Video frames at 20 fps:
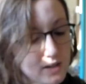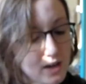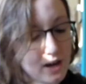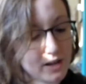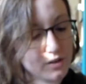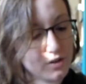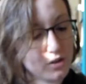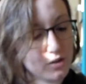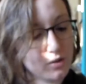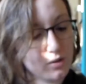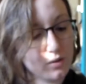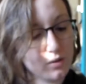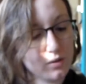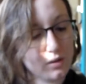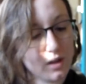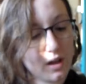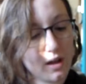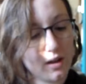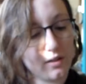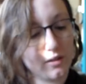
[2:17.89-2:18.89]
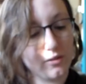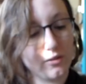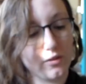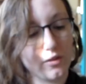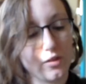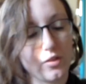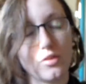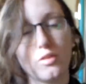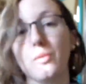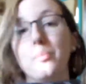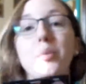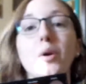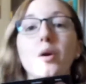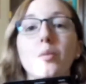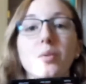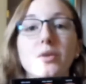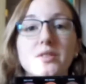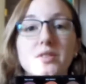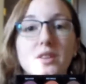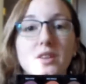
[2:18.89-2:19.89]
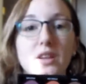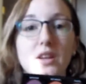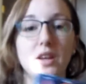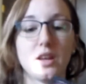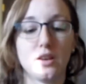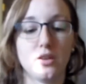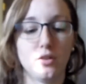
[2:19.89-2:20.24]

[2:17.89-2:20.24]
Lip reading: I do love the purples in it,